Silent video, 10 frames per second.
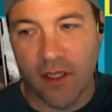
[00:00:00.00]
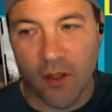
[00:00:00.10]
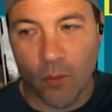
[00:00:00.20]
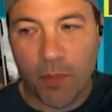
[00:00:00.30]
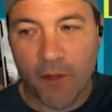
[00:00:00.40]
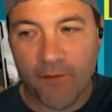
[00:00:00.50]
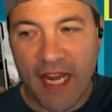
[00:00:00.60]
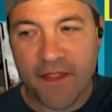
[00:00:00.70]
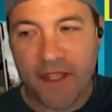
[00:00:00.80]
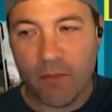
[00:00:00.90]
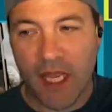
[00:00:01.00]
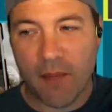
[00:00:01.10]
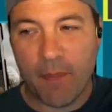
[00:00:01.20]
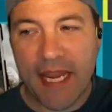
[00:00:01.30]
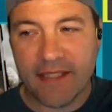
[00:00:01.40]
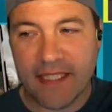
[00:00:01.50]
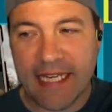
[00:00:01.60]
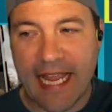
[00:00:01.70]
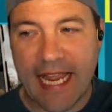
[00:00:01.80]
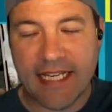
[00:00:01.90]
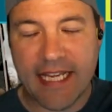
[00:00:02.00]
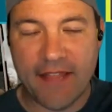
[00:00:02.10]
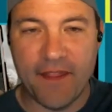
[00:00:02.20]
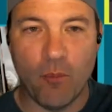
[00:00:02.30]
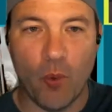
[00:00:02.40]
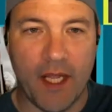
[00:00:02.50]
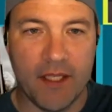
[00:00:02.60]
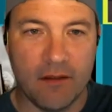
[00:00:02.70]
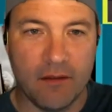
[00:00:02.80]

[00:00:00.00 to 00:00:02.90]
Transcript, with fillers: We provide them a pacing guide and then what?